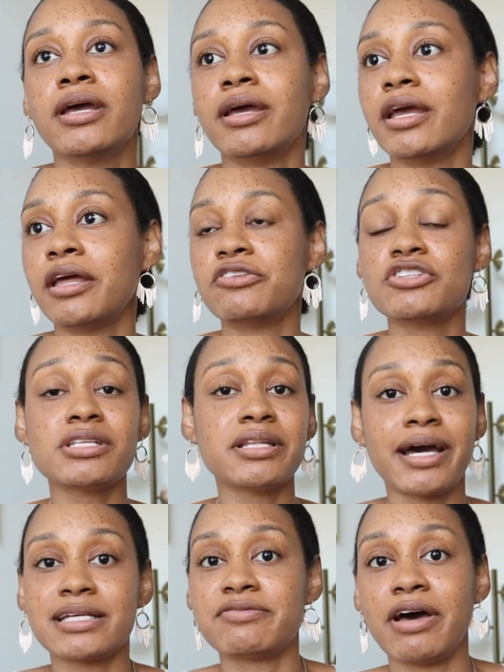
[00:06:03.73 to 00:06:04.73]
in just the
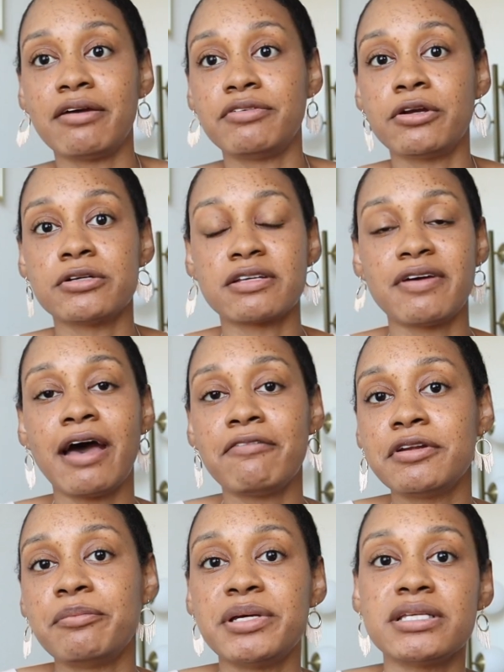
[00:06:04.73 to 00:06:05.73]
last 5 years of having
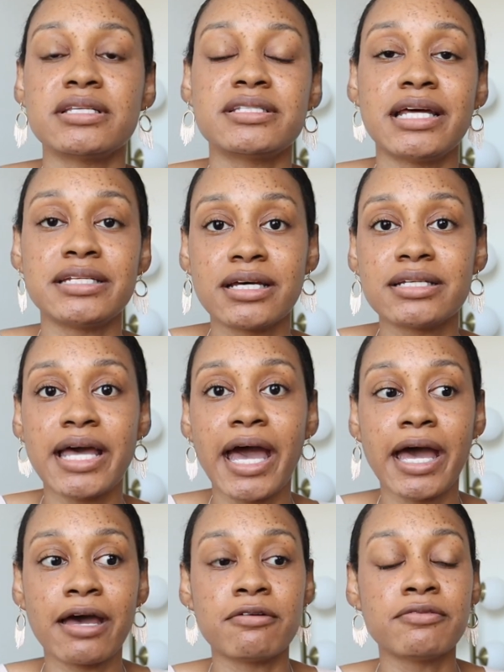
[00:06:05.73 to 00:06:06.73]
a business that does
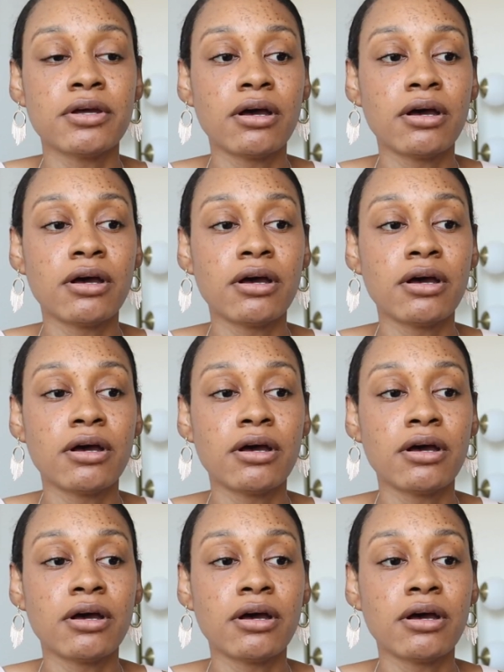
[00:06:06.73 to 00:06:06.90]
have